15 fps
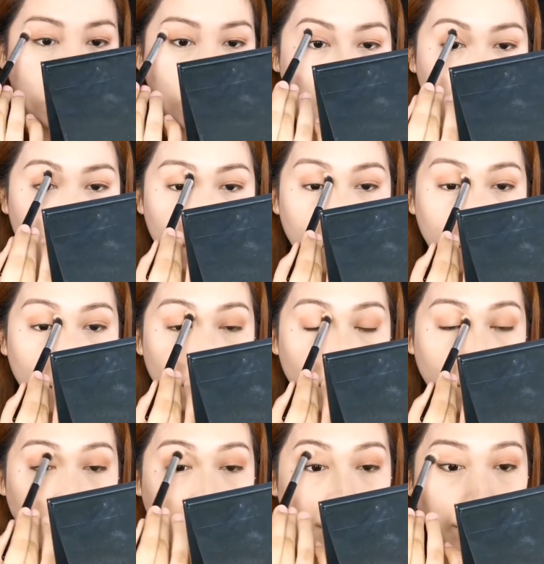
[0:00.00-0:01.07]
just
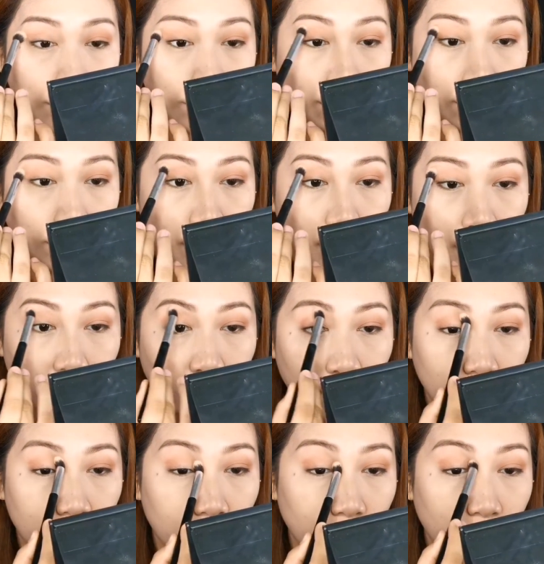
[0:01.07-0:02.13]
to
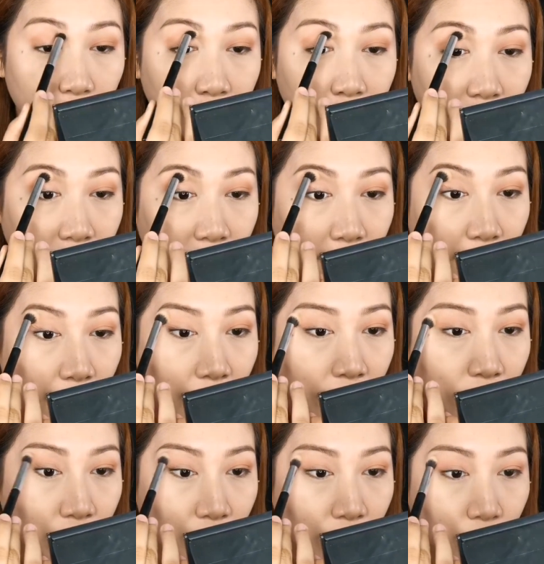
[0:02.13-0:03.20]
blend the
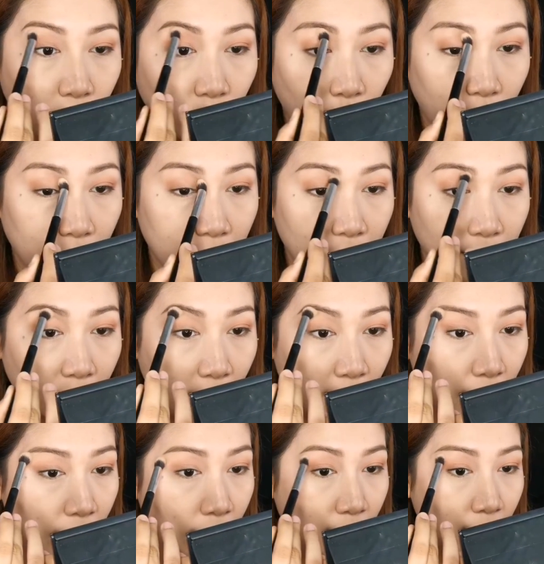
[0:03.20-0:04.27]
edges towards
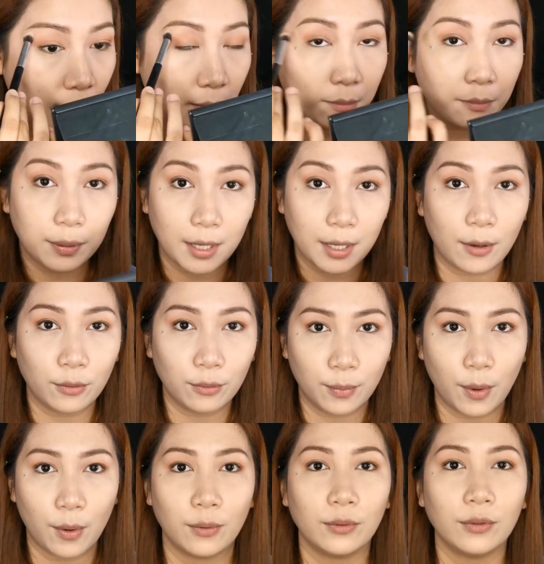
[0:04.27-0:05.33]
the brow
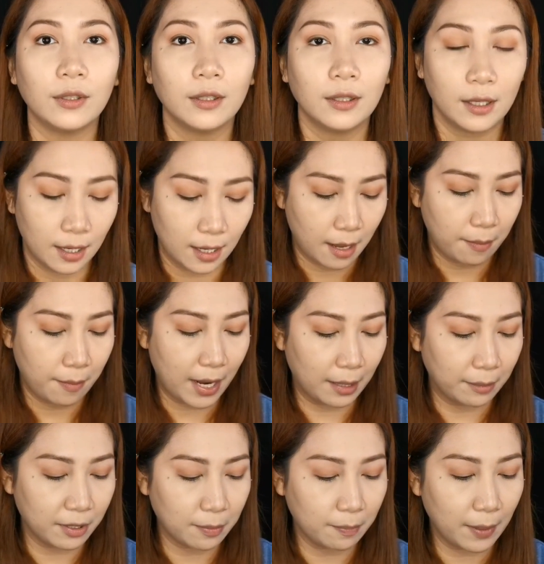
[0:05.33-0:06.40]
bone
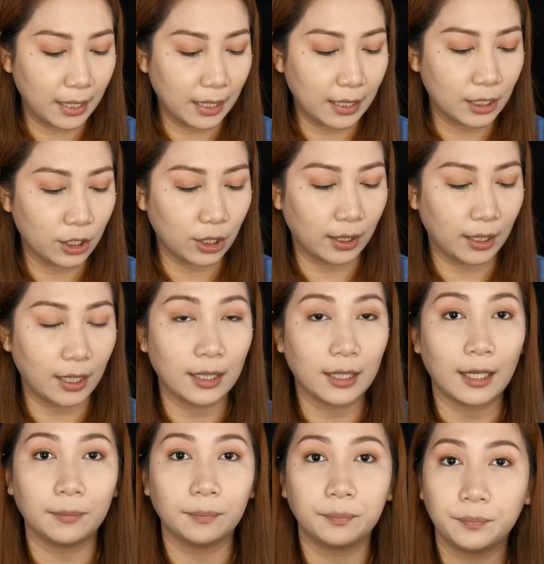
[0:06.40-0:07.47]
para mas malinis siya
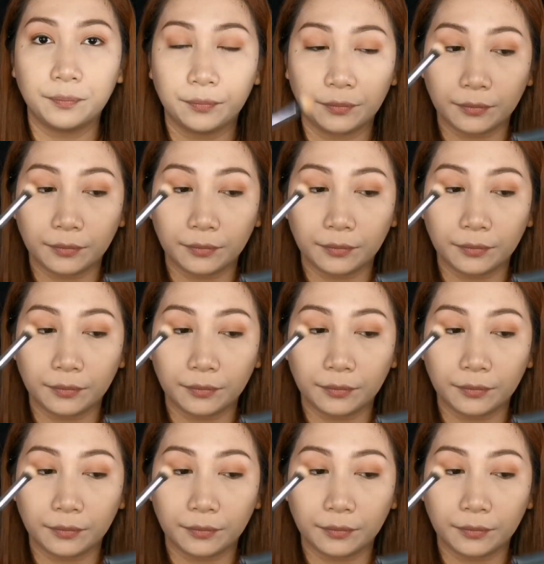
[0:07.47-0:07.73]
tignan.